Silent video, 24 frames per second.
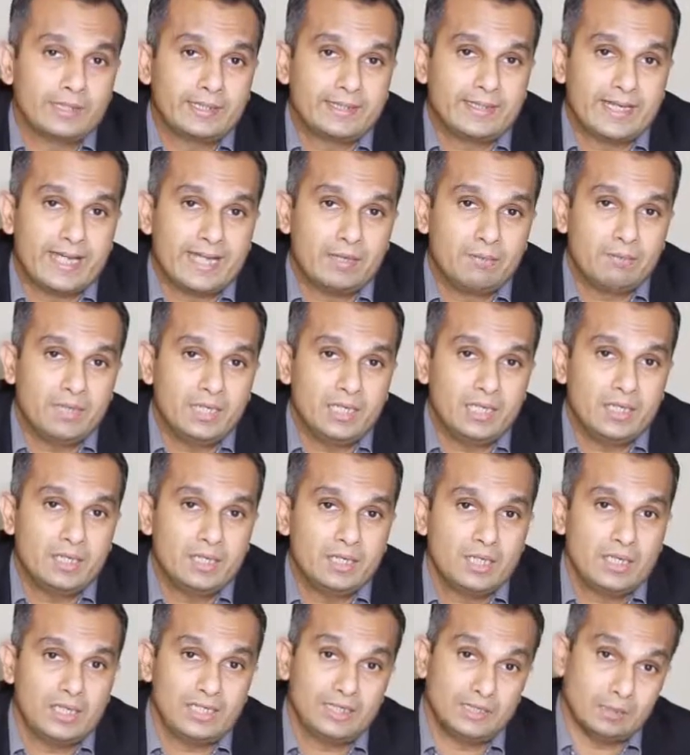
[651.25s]
It can be
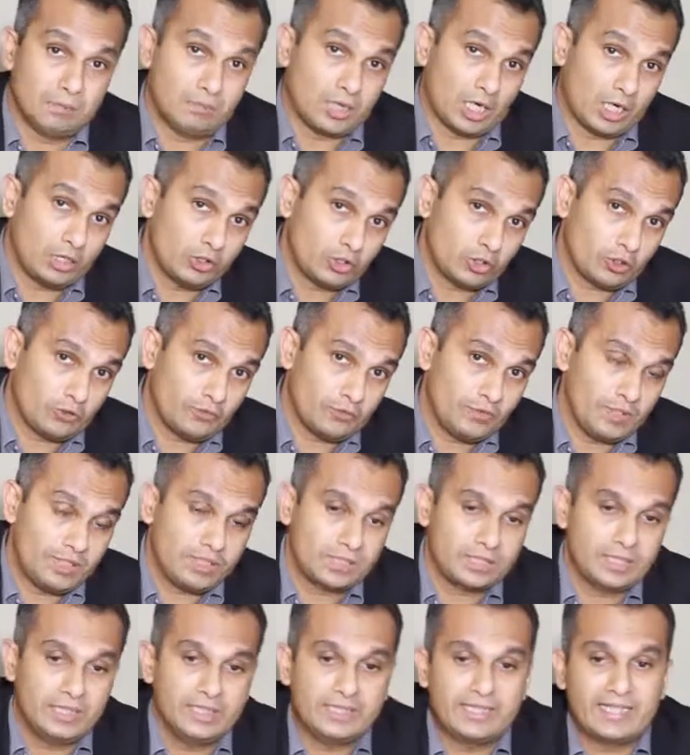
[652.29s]
in the branch
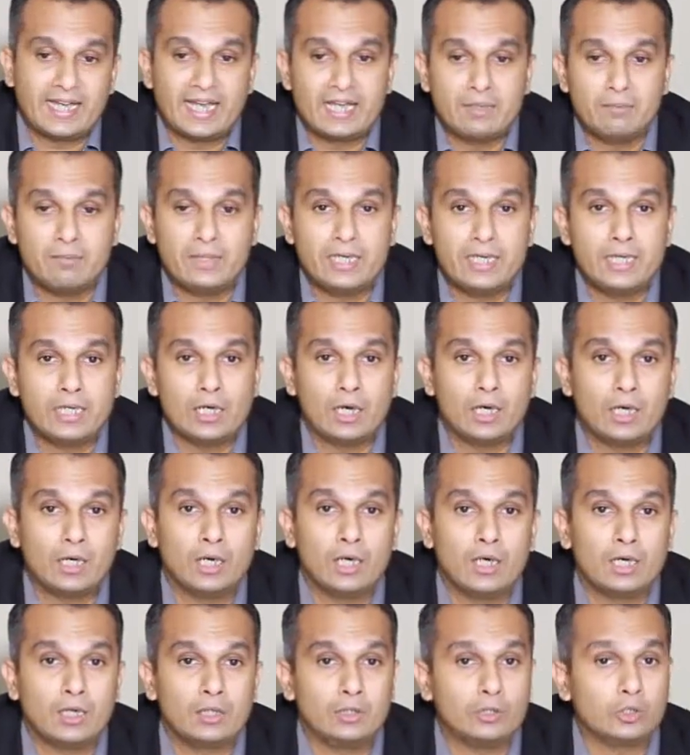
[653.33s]
office, it can be
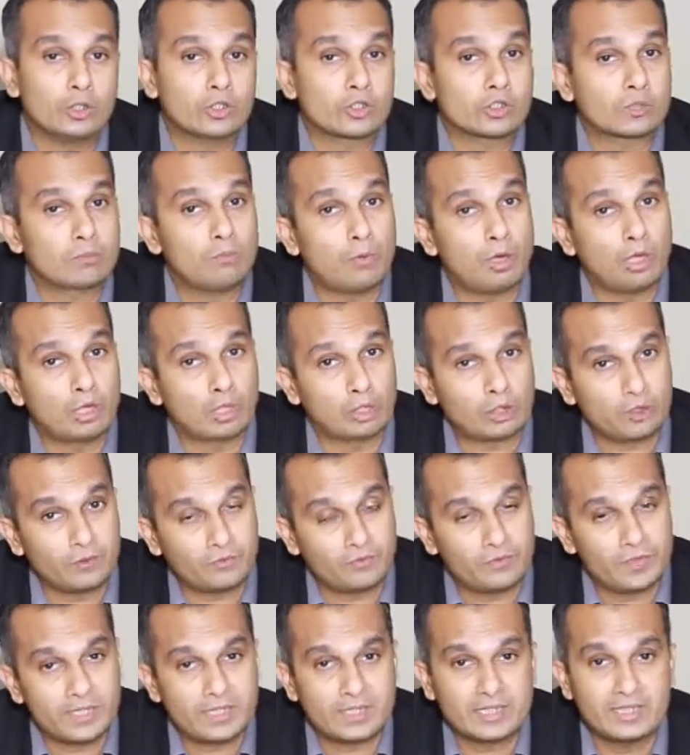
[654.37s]
in a smaller
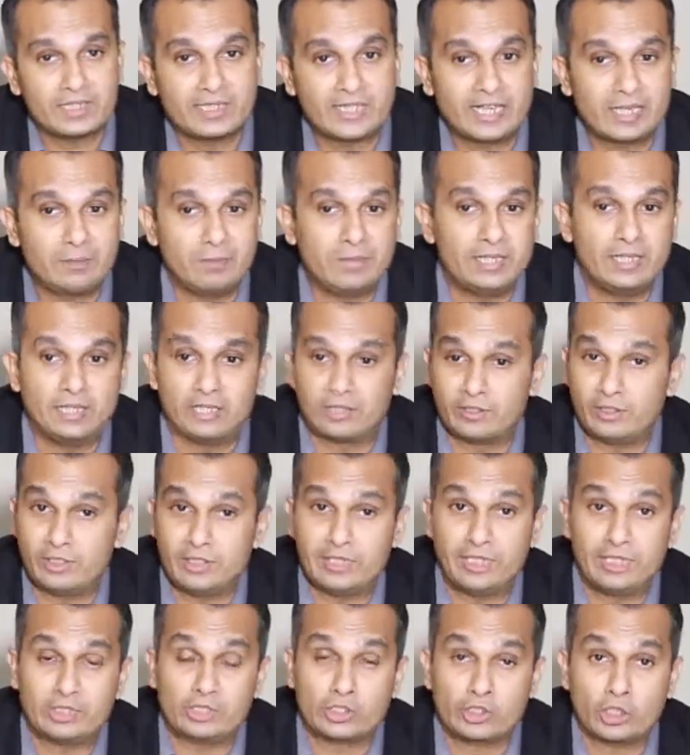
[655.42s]
office, it can be in a
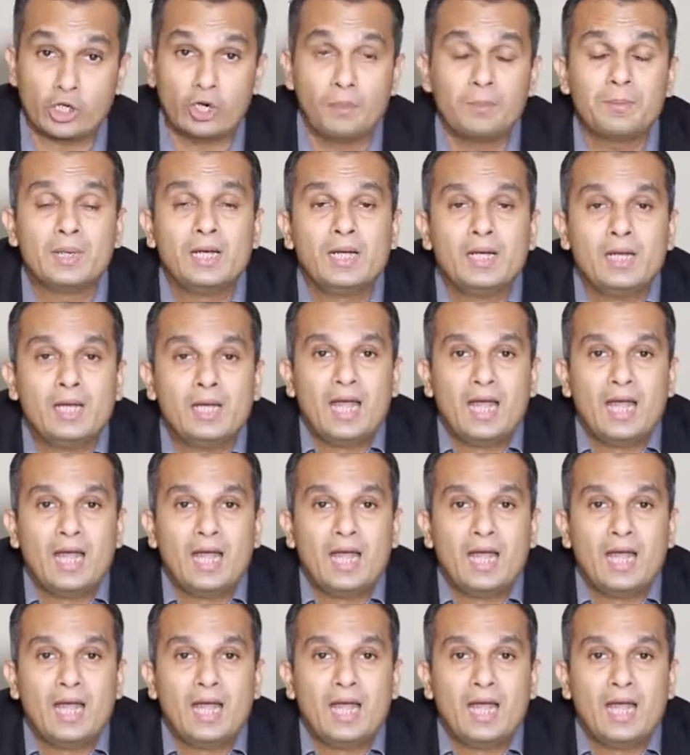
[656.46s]
retail shop,